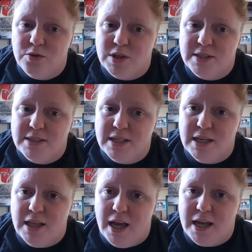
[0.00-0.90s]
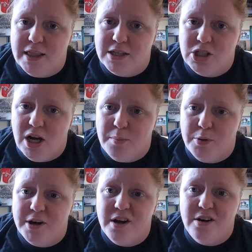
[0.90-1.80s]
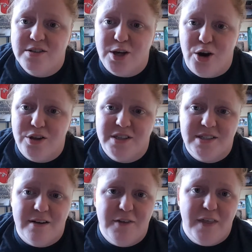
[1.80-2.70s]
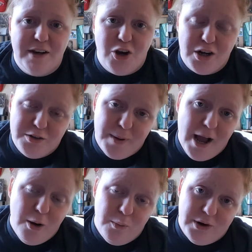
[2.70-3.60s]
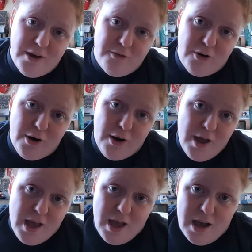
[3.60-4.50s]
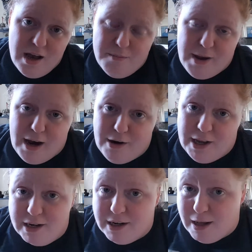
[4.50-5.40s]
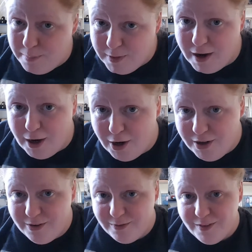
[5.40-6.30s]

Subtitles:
you can see, like, in the shop windows all the stuff that they talked about whenever Harry ended up there